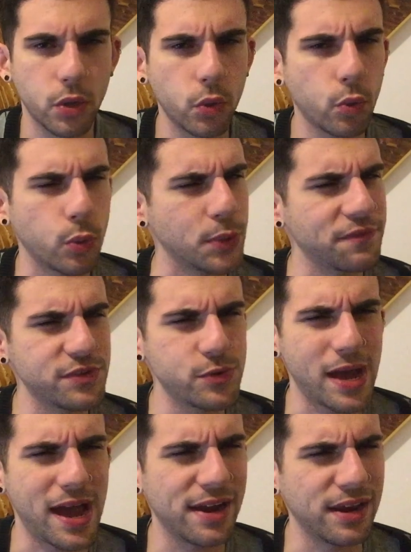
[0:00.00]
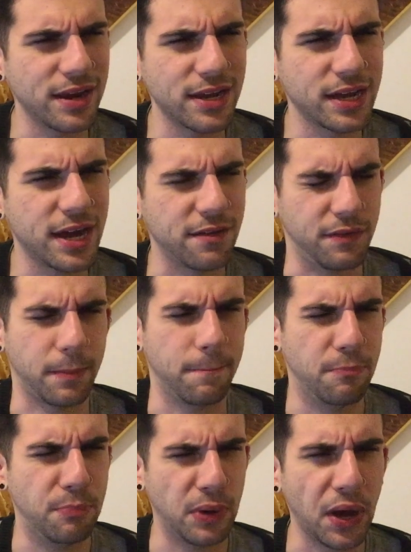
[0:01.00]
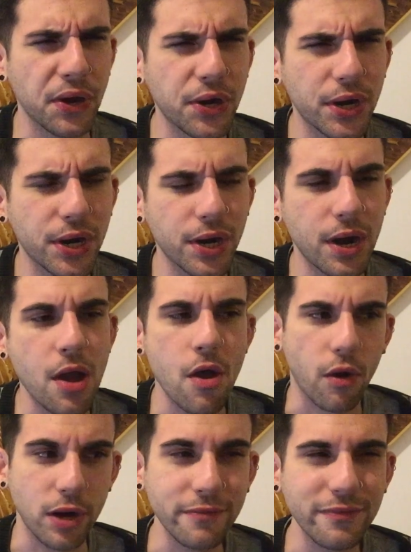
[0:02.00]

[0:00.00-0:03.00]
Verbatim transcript: Ooh, if you add any kind of like butter, or